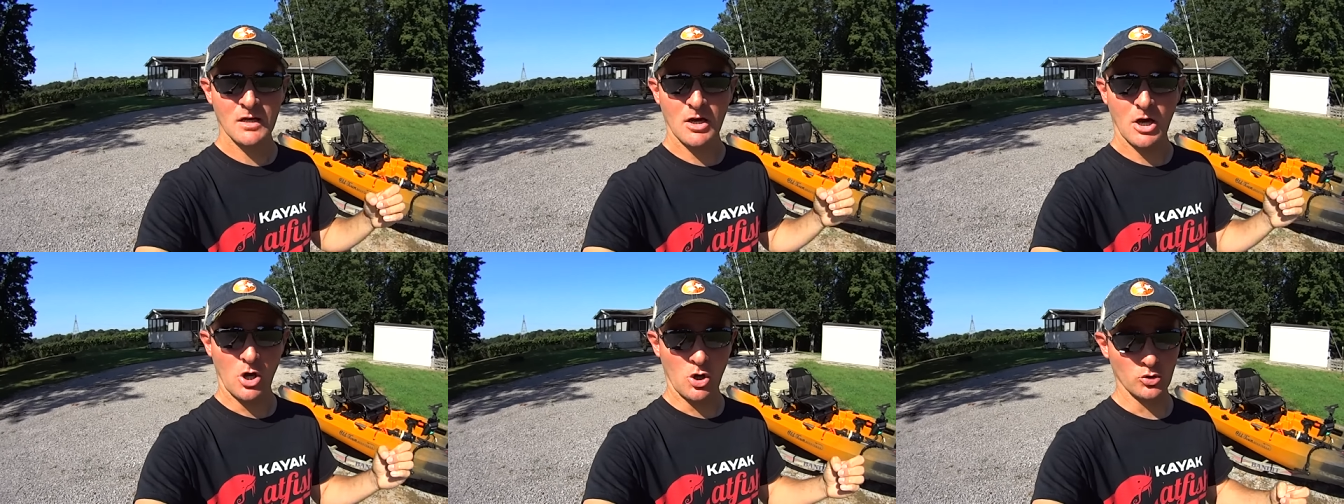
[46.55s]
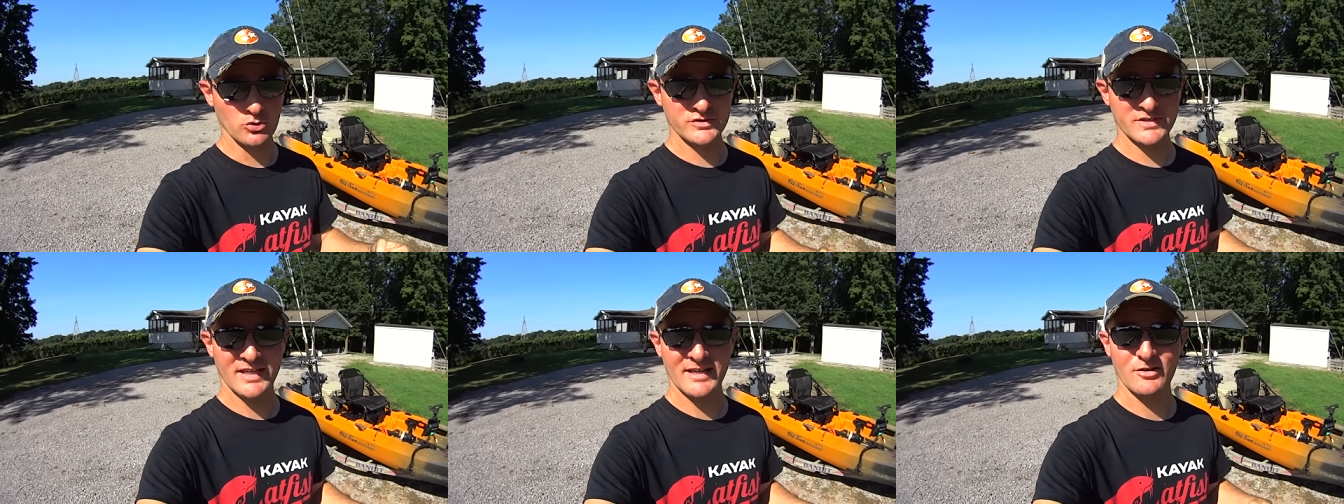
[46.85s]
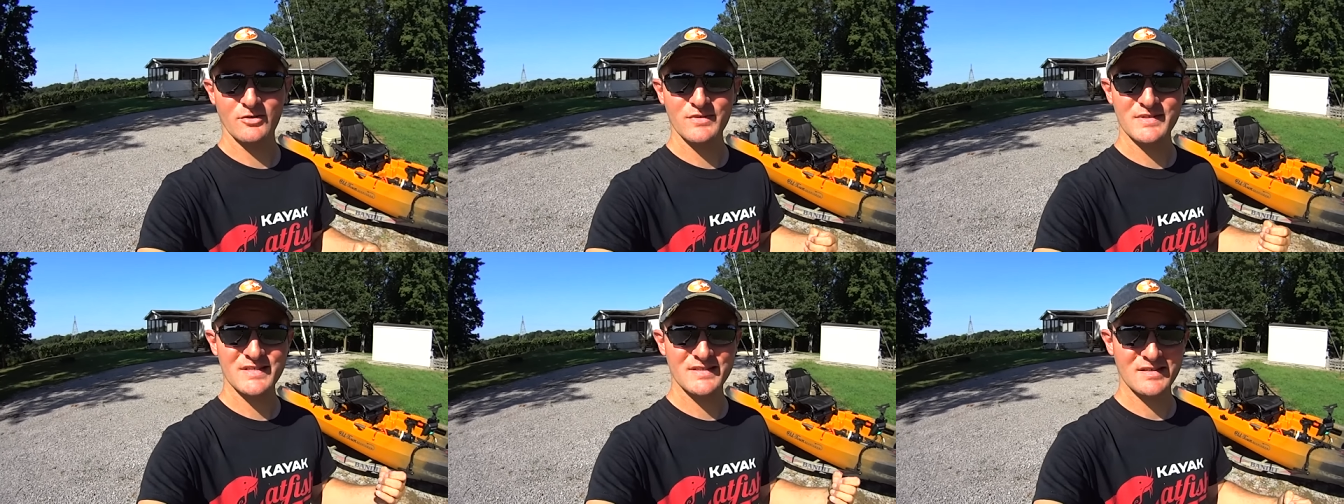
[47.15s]
Old
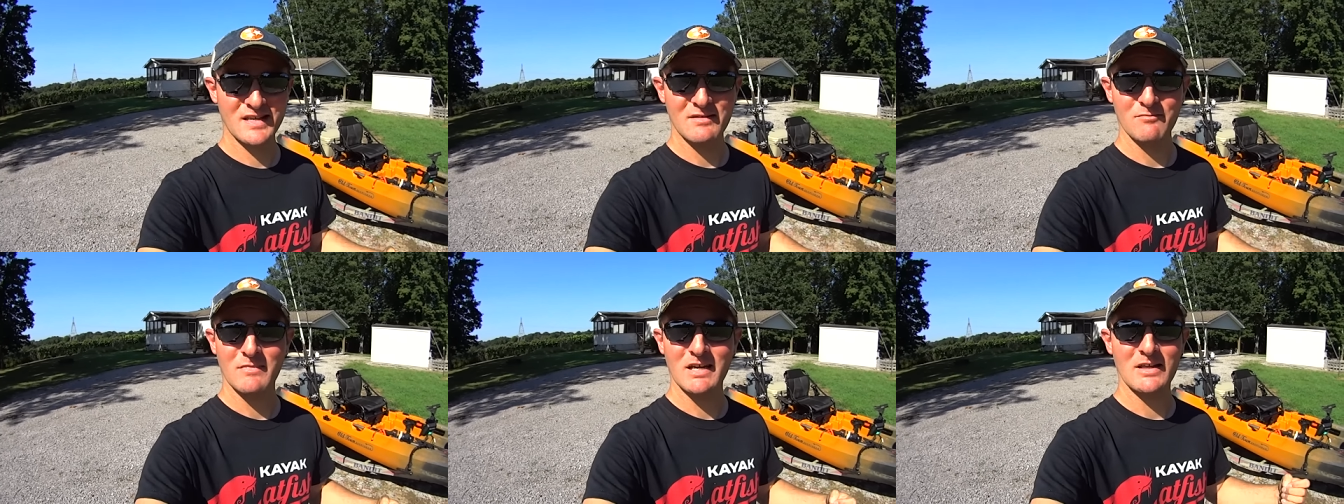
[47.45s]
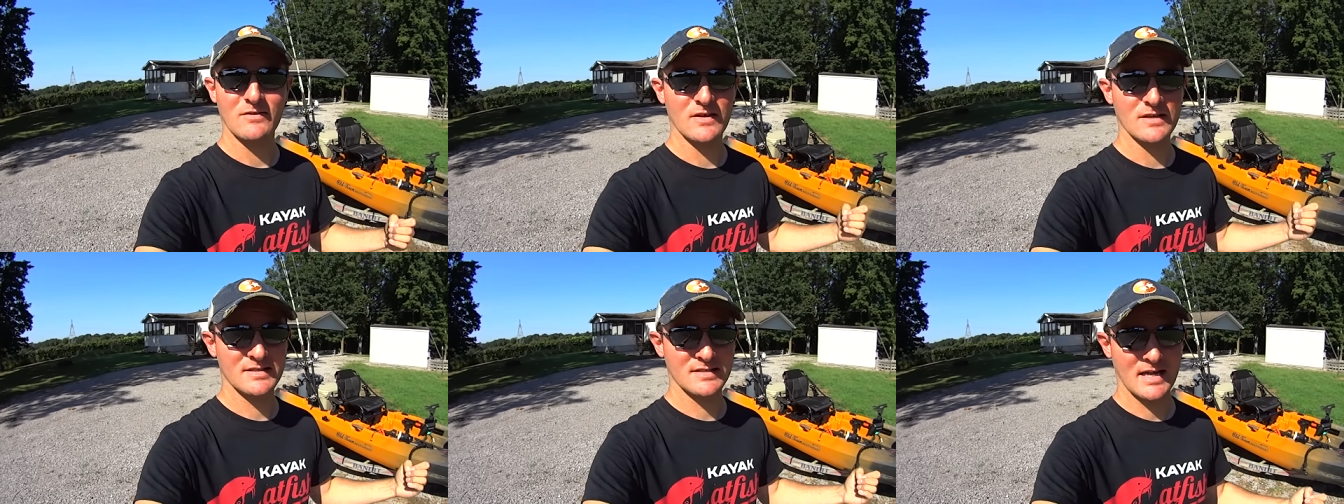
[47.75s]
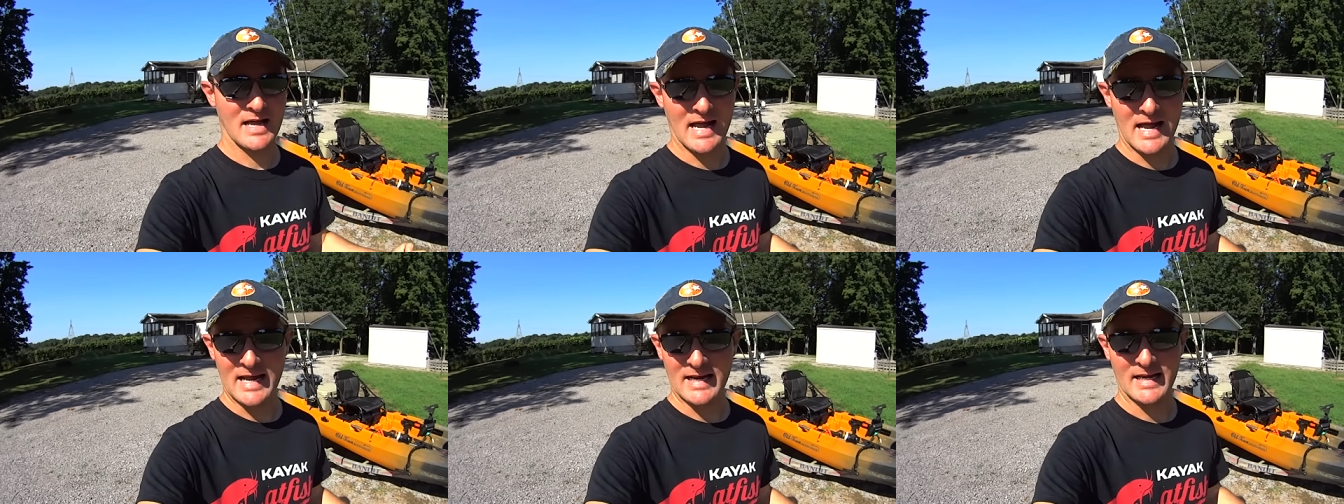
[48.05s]
Town sent me this
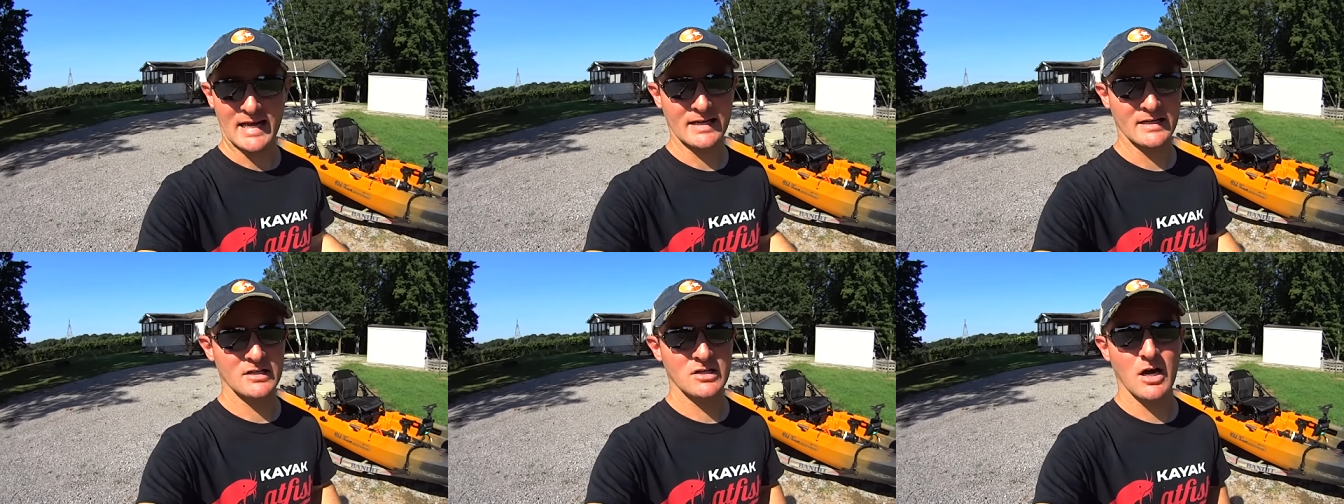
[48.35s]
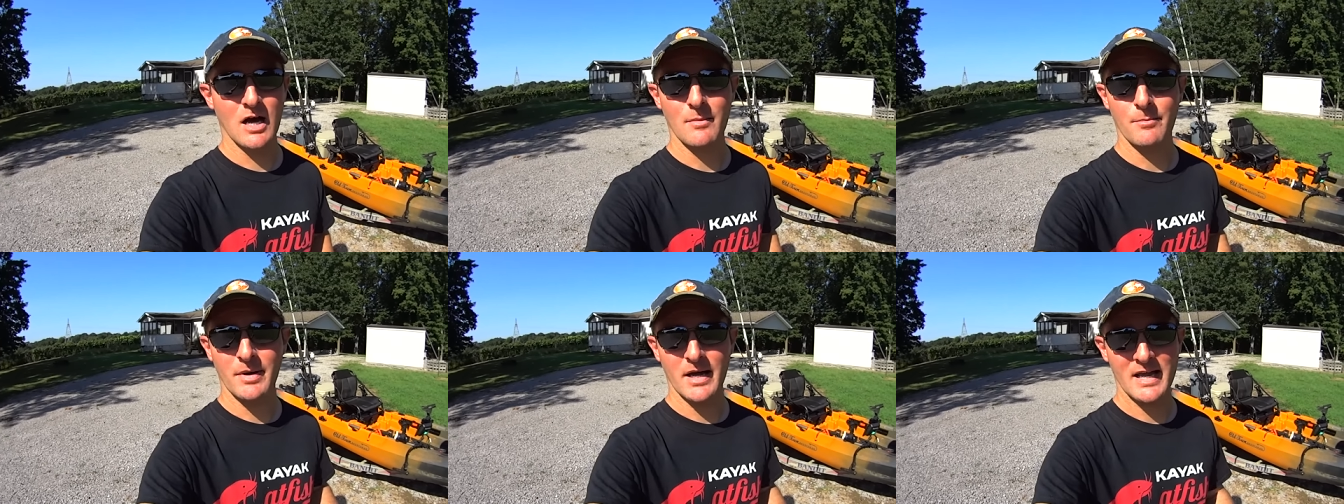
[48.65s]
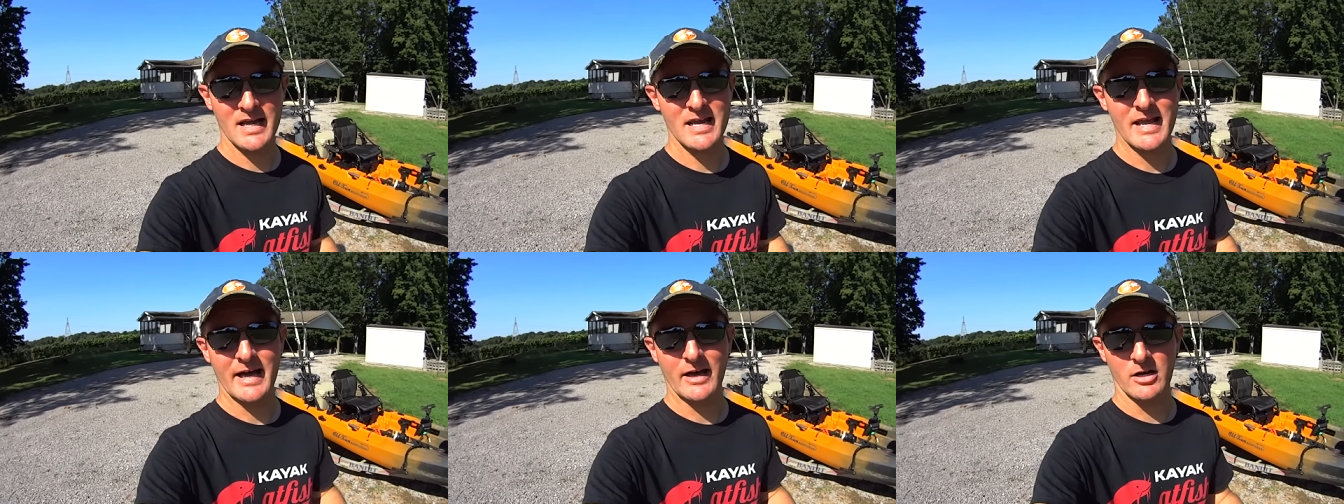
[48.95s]
kayak. I did not
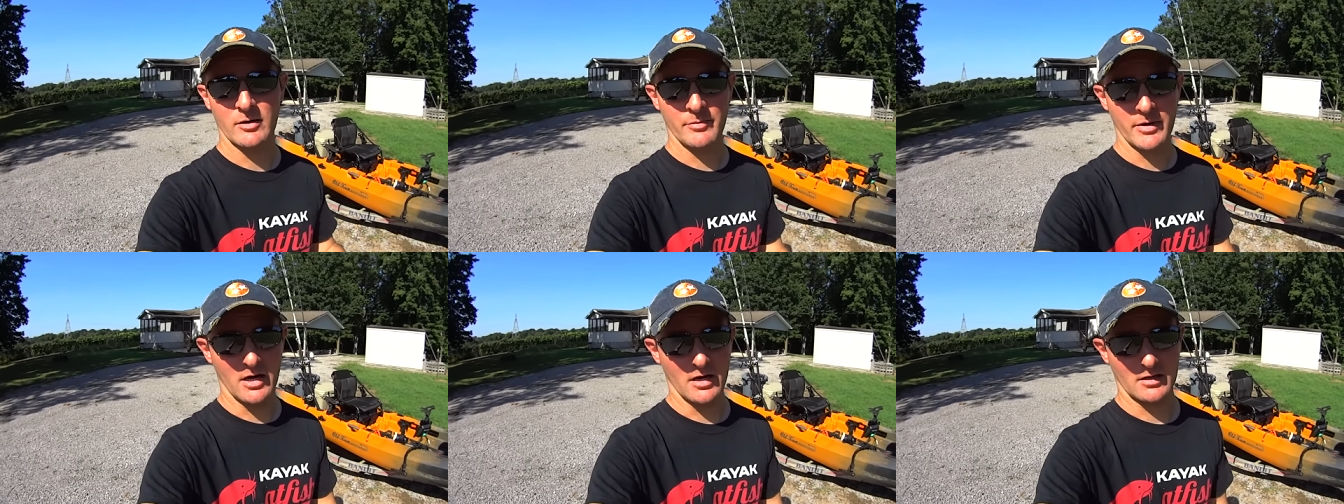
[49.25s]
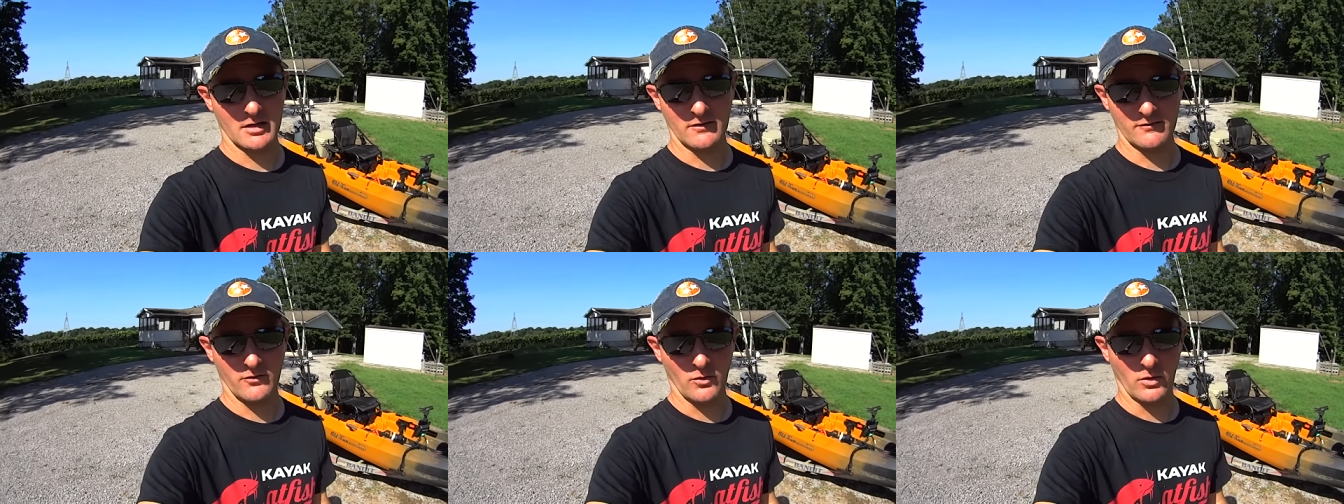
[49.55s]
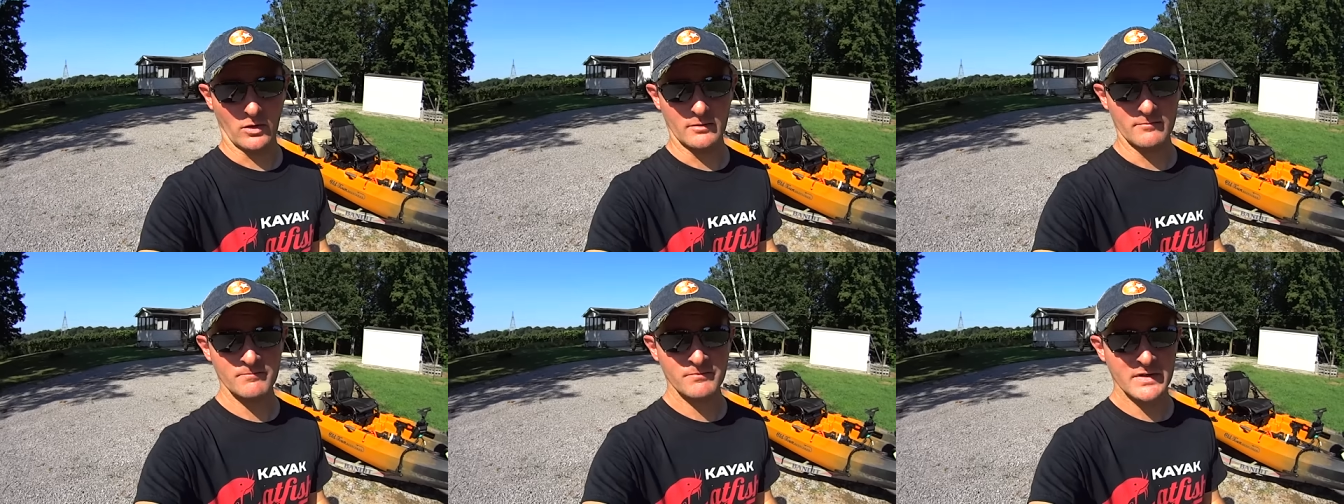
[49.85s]
pay out of pocket
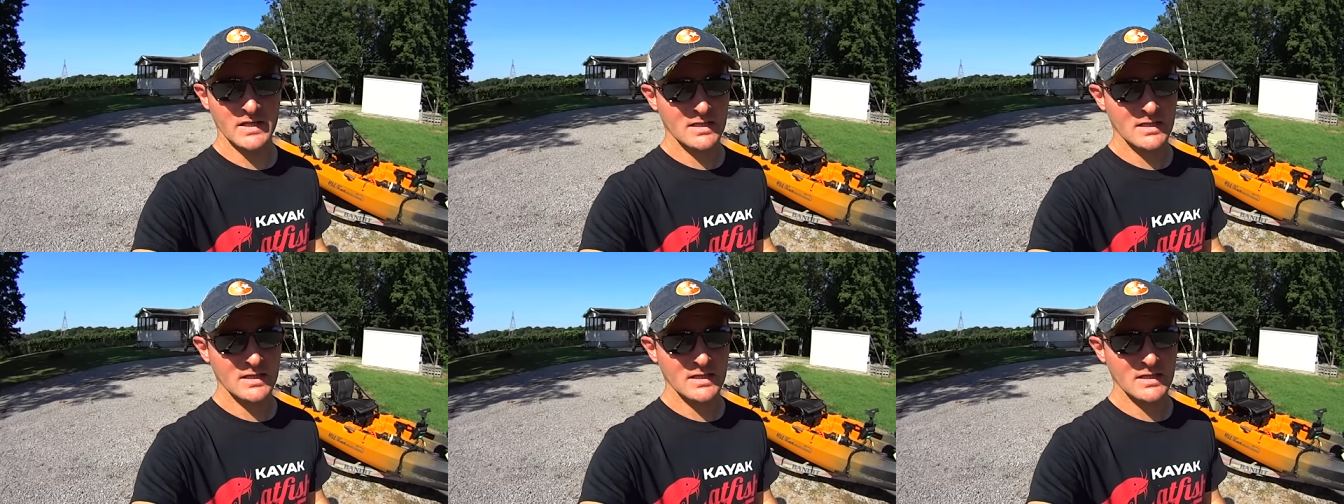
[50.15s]
for it.